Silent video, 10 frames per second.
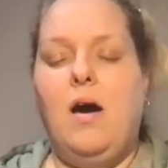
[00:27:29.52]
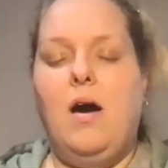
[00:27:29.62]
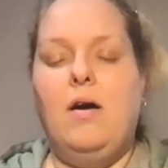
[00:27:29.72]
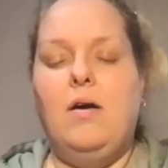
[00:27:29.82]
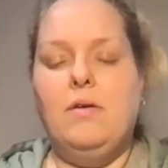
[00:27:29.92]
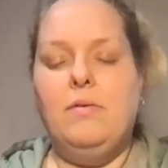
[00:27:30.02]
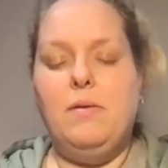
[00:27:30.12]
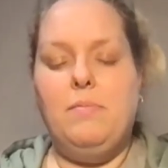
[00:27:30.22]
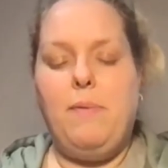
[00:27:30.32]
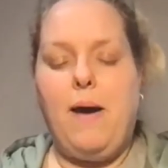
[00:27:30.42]
all the
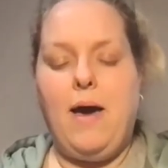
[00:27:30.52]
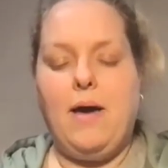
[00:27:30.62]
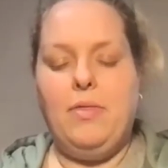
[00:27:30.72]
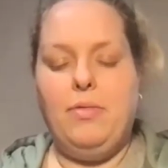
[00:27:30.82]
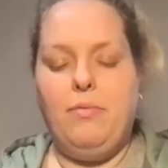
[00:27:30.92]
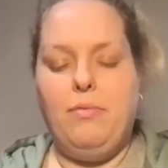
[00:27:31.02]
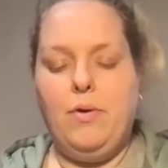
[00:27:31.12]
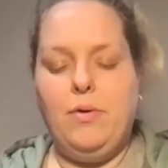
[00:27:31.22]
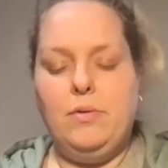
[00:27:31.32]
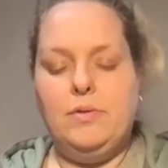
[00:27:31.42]
way back
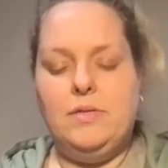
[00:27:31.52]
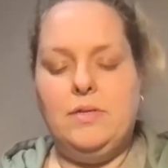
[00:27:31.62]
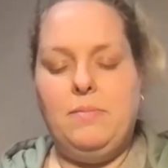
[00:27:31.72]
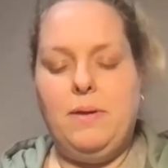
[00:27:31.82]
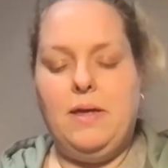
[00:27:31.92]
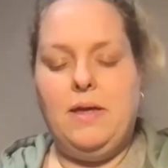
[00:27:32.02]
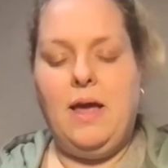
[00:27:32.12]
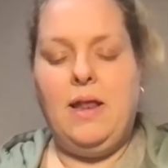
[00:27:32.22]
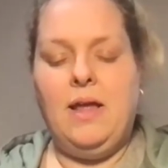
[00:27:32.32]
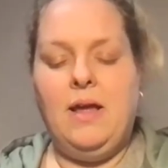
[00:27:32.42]
through to the
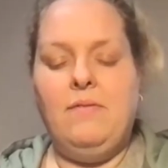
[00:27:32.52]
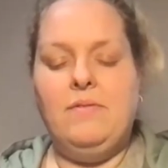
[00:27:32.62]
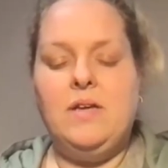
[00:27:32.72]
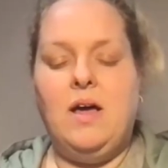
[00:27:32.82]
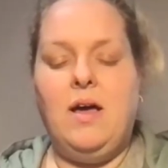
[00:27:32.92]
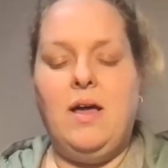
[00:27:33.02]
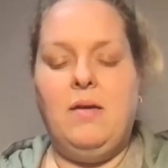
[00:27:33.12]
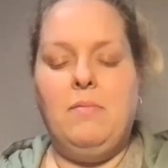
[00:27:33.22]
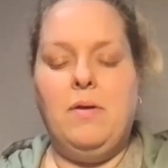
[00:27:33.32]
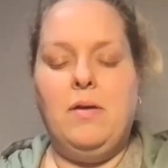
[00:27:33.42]
beginning of
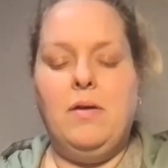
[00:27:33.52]
time,